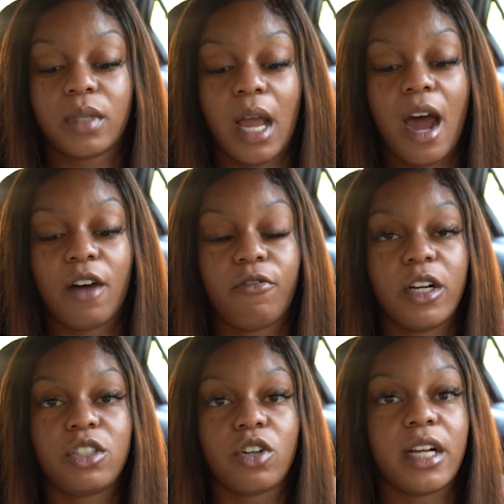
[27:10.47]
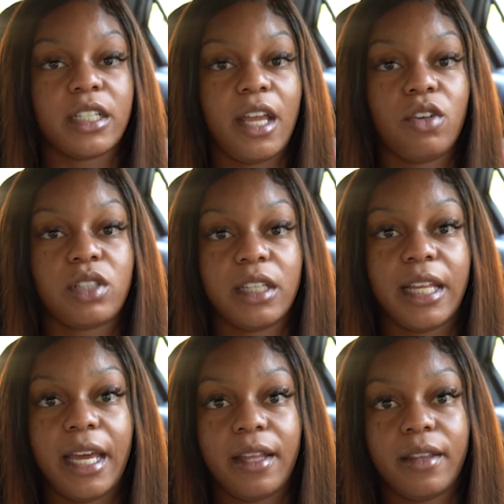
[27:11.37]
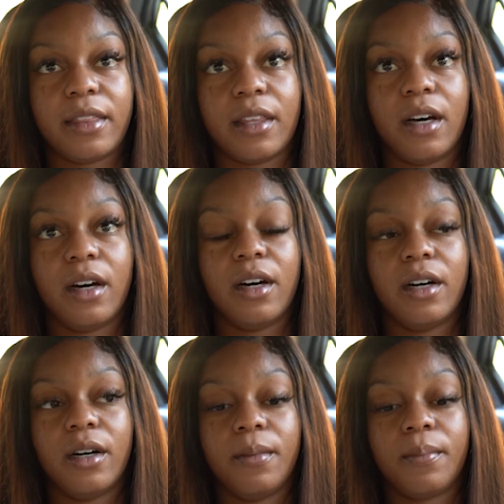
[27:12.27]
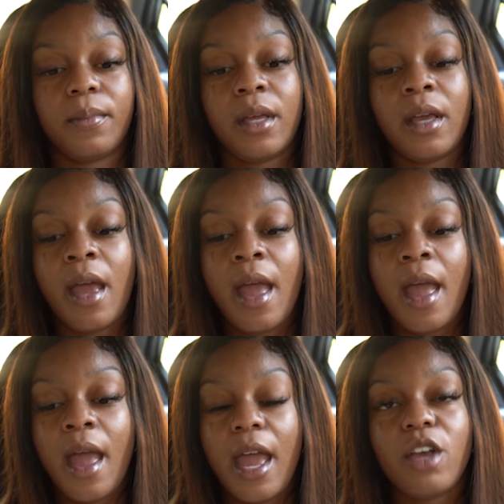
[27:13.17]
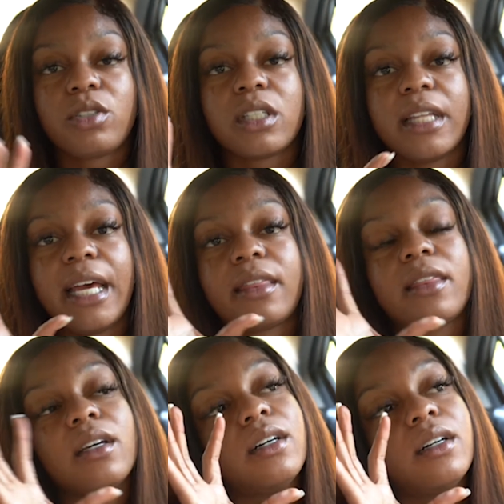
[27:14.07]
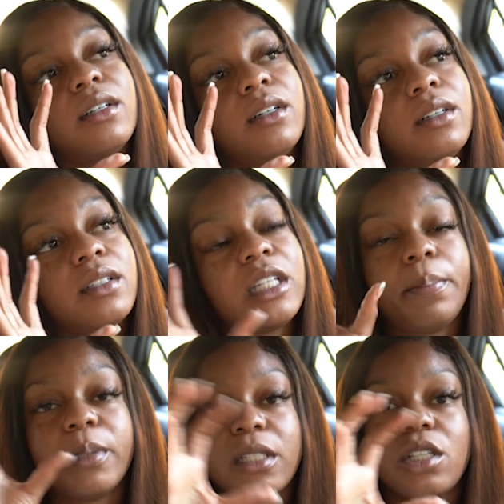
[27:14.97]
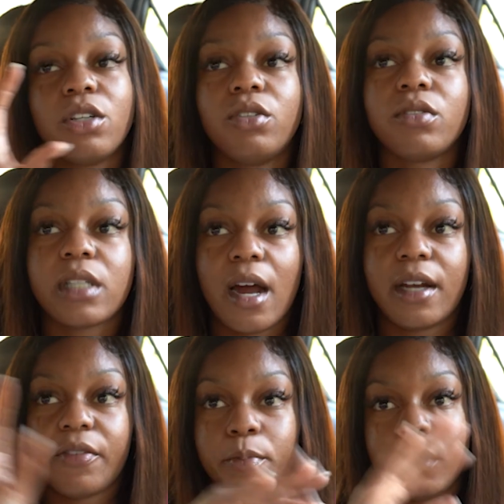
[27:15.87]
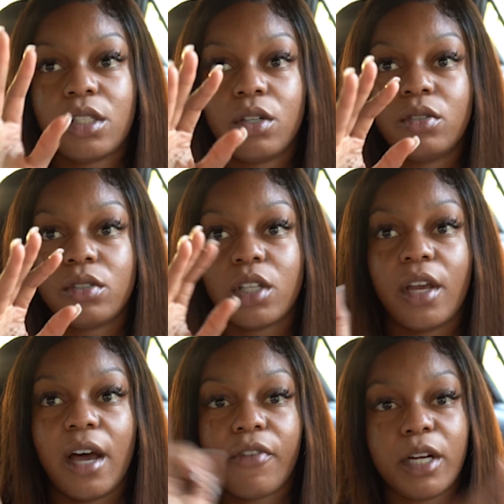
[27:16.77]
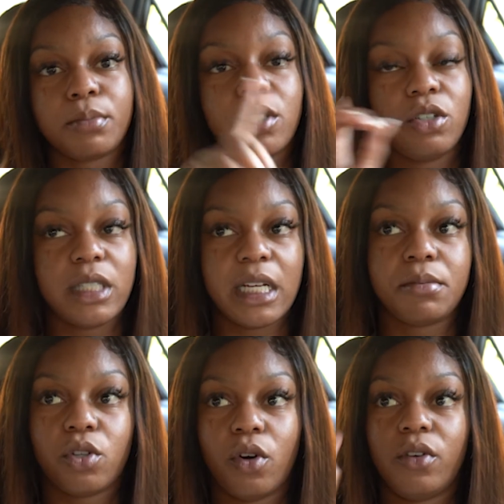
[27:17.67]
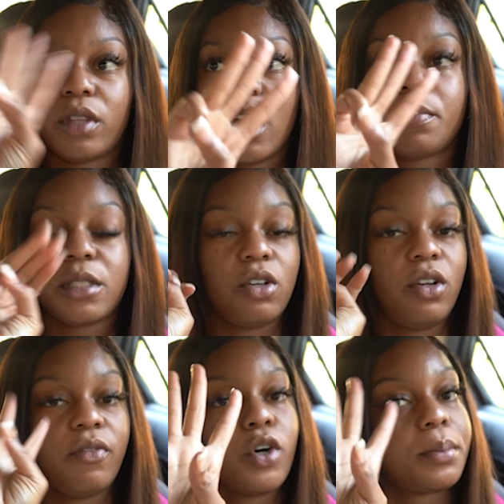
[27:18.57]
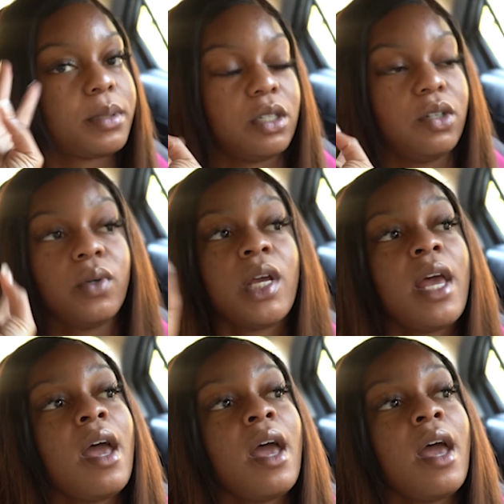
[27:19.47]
our first sergeant, he used to let the, um, he used to let the, the platoons are different platoons. So you got first platoon, second platoon, third platoon, and fourth platoon.